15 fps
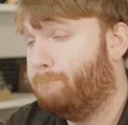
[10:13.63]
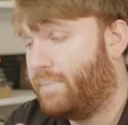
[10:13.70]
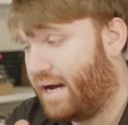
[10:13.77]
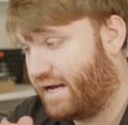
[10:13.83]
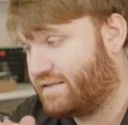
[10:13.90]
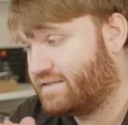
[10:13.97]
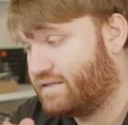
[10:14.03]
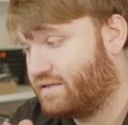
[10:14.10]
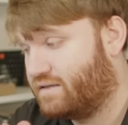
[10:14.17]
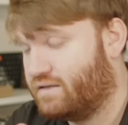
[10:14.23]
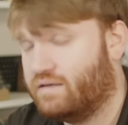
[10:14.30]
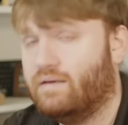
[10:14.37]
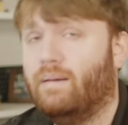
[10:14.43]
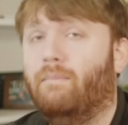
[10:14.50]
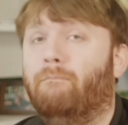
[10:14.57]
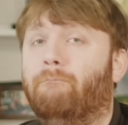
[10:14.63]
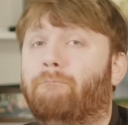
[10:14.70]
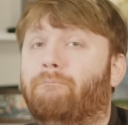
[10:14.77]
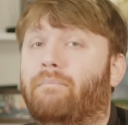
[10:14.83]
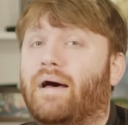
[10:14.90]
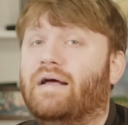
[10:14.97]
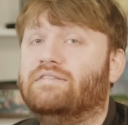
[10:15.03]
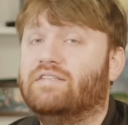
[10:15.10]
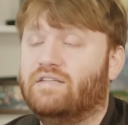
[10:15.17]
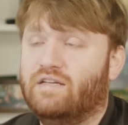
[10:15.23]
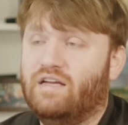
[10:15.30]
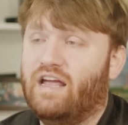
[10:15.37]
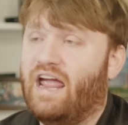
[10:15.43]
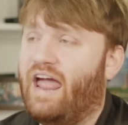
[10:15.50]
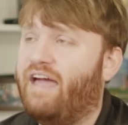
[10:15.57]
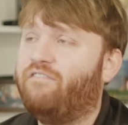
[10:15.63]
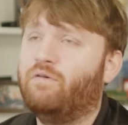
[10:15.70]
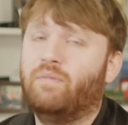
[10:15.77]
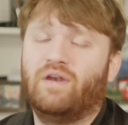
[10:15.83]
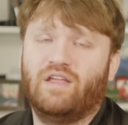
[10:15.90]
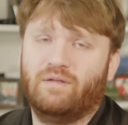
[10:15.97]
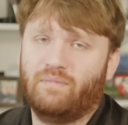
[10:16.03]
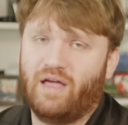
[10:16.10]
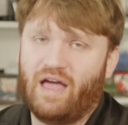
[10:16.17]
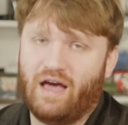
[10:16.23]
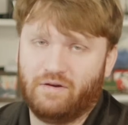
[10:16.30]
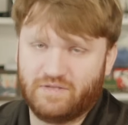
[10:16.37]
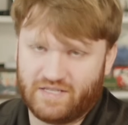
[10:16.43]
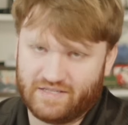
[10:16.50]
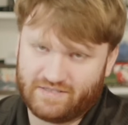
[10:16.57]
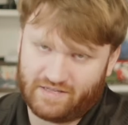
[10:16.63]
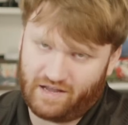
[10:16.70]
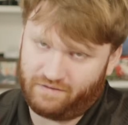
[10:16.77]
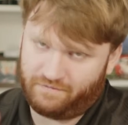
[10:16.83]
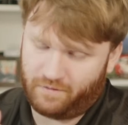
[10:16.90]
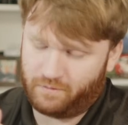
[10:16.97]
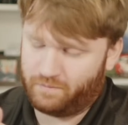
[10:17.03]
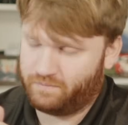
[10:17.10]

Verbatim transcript: But everybody in my house has an iPhone.